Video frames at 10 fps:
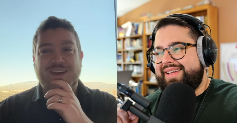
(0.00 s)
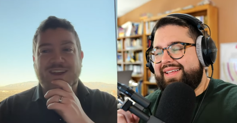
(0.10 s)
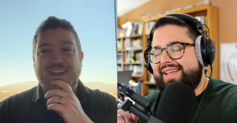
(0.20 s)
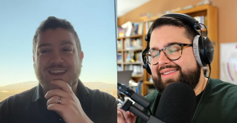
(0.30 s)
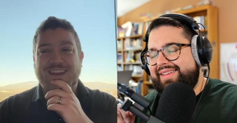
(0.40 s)

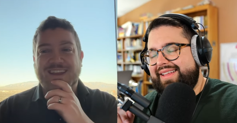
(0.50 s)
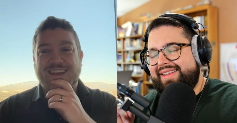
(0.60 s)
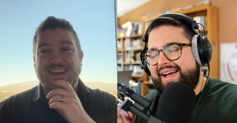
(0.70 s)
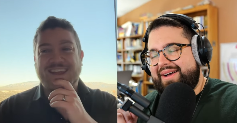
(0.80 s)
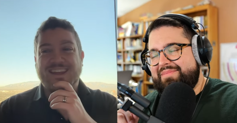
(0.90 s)
Speaker 1: the,
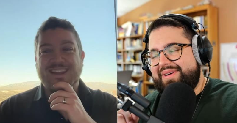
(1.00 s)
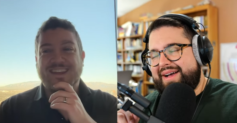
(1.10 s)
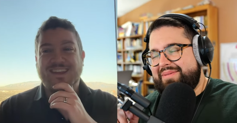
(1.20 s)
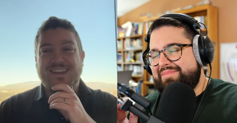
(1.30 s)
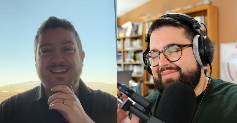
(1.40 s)
the, I'm,
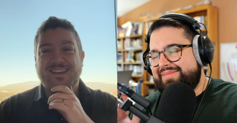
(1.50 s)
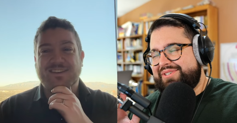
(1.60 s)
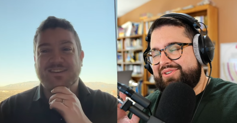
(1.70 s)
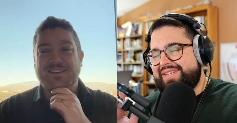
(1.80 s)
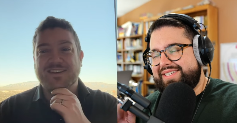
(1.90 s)
I'm
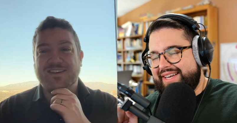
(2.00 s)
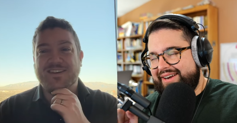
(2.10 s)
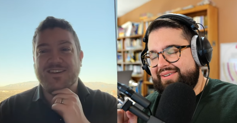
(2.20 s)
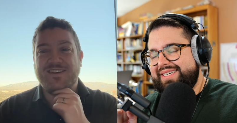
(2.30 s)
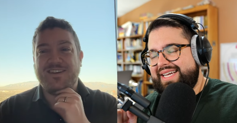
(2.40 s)
stressed
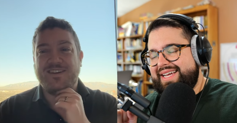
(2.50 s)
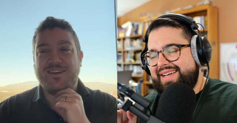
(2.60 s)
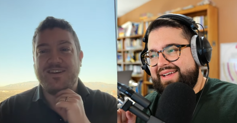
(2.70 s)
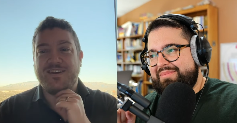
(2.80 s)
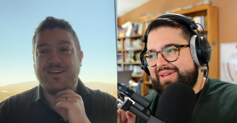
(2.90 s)
now
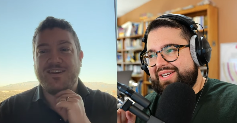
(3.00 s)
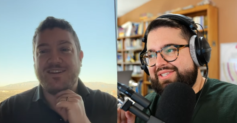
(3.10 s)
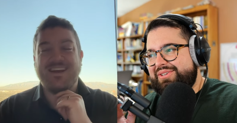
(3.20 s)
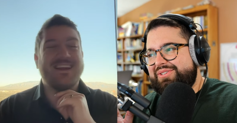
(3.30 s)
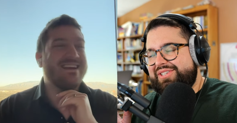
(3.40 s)

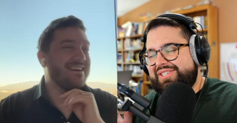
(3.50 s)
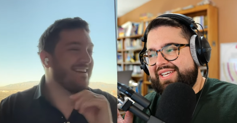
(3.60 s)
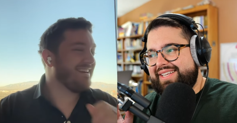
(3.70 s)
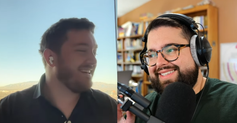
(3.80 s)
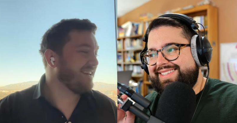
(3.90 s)
because you just
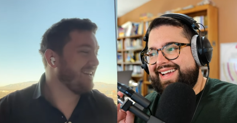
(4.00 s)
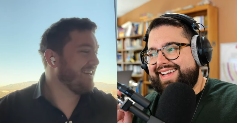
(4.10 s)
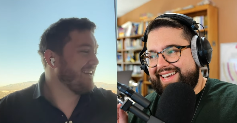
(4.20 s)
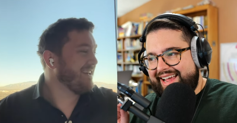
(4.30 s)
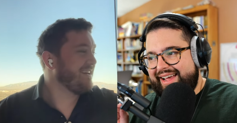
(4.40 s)
said
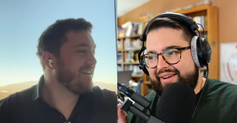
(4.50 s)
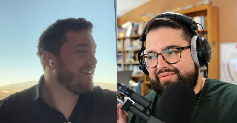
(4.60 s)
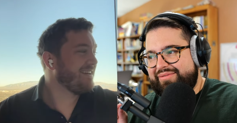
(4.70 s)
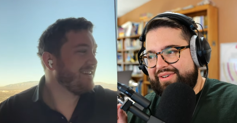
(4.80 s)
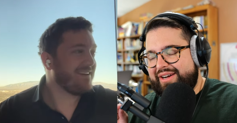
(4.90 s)
second
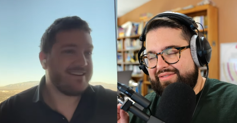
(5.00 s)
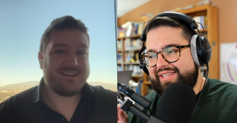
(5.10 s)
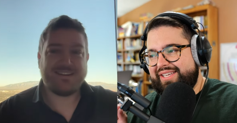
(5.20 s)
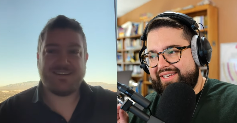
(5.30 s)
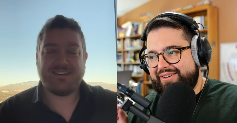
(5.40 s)
half of
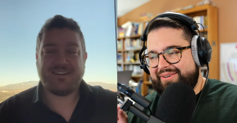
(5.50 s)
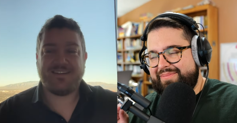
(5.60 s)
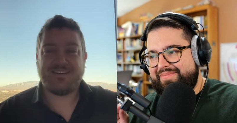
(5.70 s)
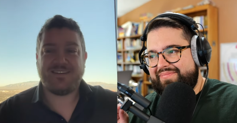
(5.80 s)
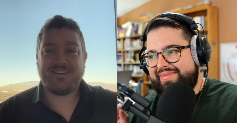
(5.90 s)
the year.
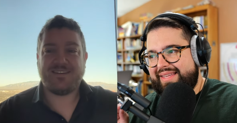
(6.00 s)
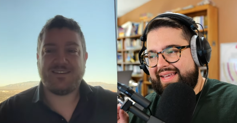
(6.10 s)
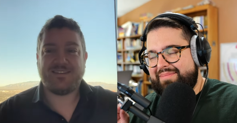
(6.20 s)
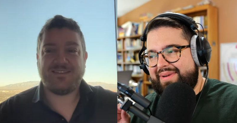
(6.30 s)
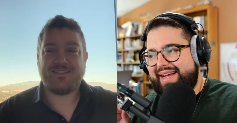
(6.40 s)

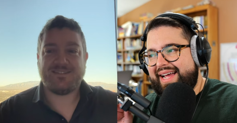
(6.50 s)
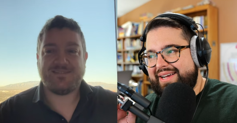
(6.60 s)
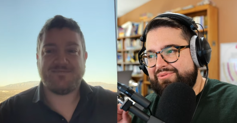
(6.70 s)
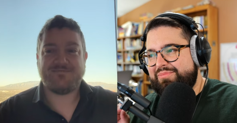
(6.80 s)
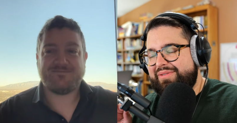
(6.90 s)
My
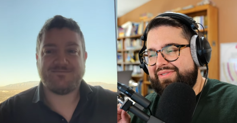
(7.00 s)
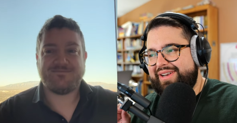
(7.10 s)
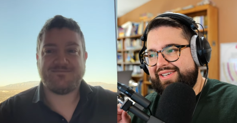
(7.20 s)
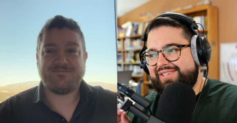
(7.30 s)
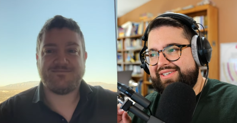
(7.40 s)
house will be
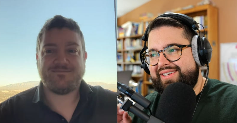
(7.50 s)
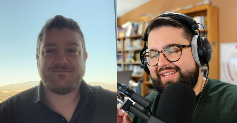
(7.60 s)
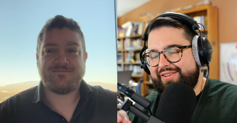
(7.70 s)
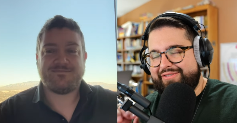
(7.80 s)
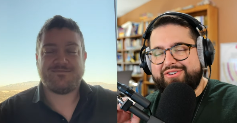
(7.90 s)
finished
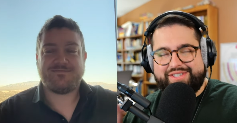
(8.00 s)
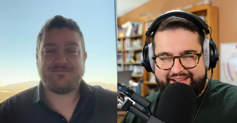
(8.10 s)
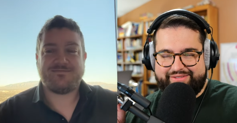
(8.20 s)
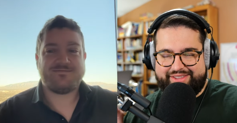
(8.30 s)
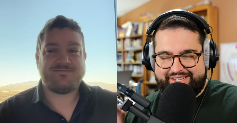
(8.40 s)
in the first
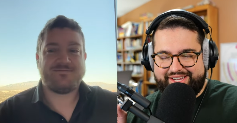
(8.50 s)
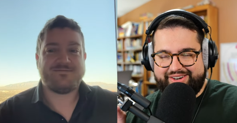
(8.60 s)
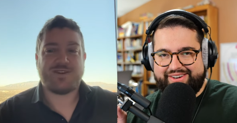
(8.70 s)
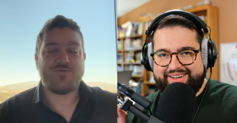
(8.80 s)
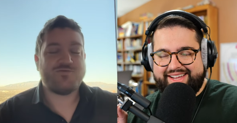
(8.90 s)
half of the
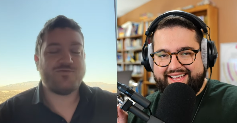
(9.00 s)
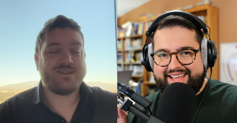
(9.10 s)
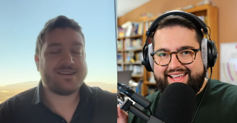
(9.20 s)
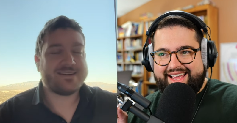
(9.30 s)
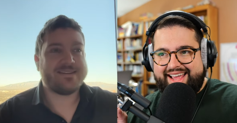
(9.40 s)
year. Oh,
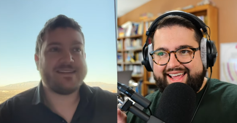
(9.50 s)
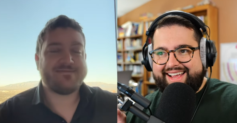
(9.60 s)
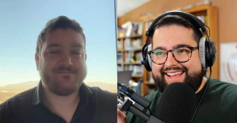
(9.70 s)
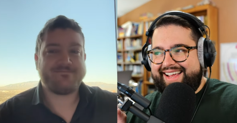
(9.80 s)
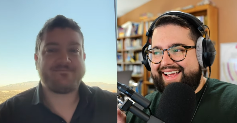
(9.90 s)
yeah, yeah.
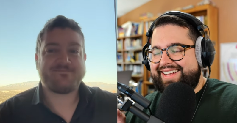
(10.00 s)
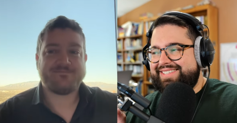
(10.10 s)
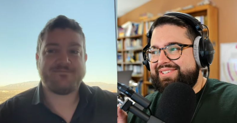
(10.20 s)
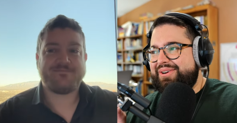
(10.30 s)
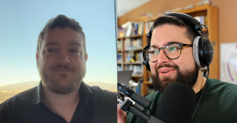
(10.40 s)

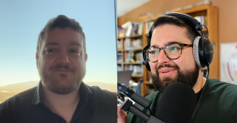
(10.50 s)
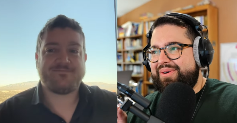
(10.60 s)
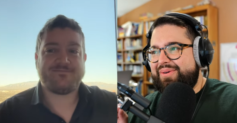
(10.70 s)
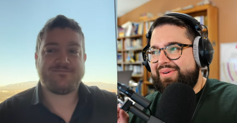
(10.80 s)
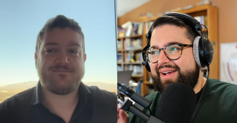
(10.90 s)
And so